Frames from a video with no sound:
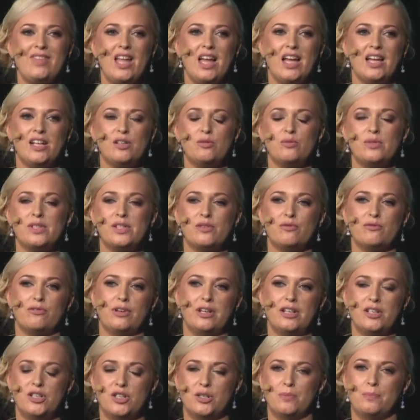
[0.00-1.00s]
And it was a
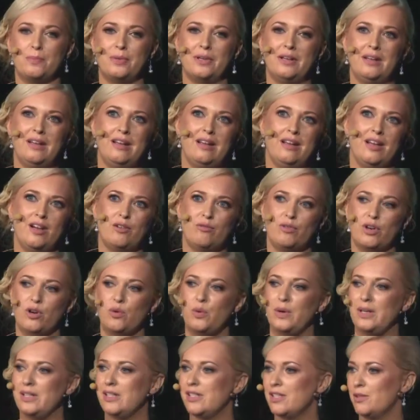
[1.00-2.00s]
friendship
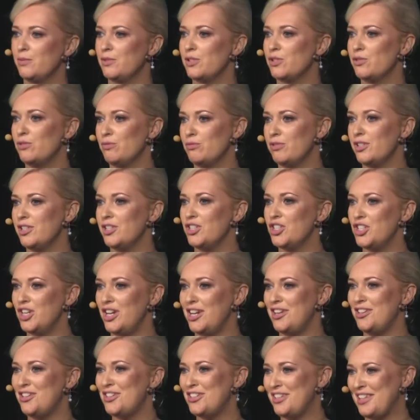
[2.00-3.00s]
request that was going to
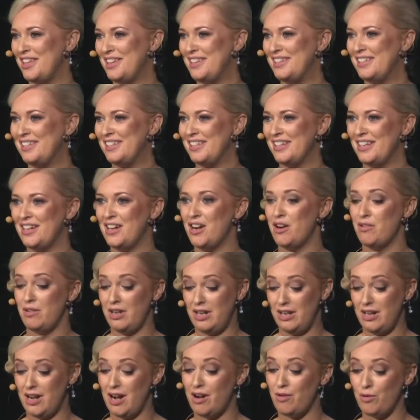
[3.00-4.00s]
change things in
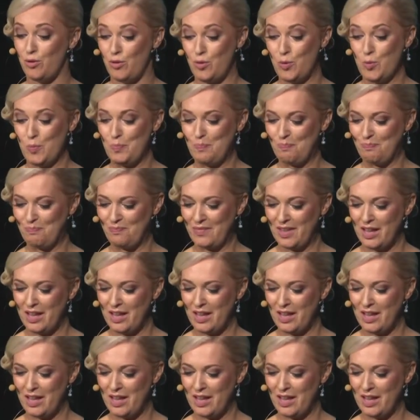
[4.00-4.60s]
our home.